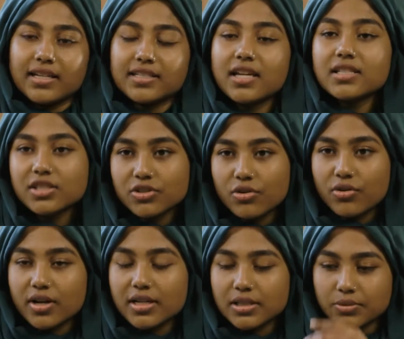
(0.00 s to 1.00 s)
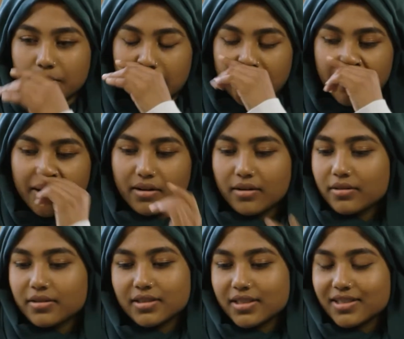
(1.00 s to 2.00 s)
test scores were
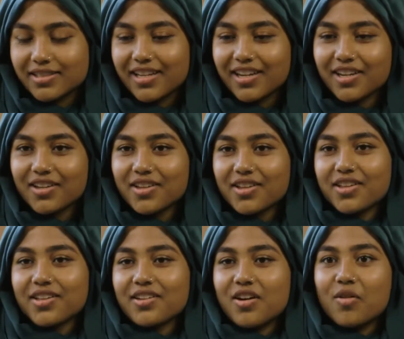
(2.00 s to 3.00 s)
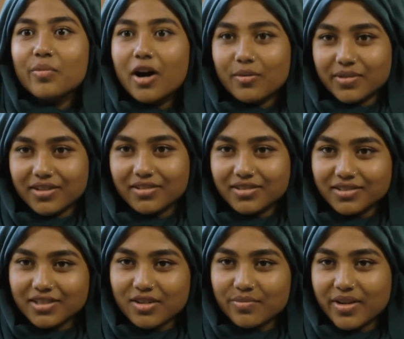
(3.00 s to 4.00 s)
just like abominable
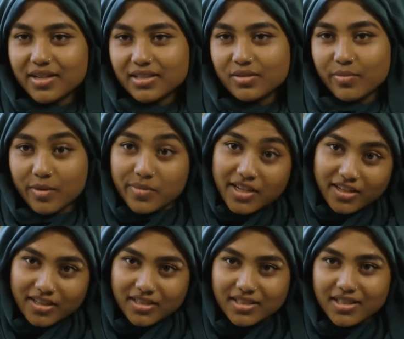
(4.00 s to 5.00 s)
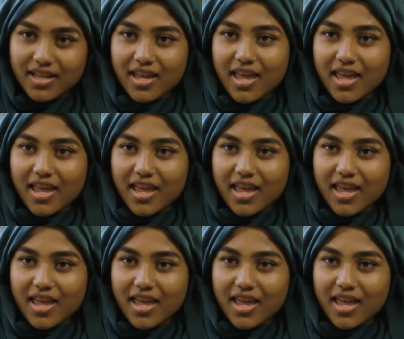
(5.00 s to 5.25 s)
compared to my peers.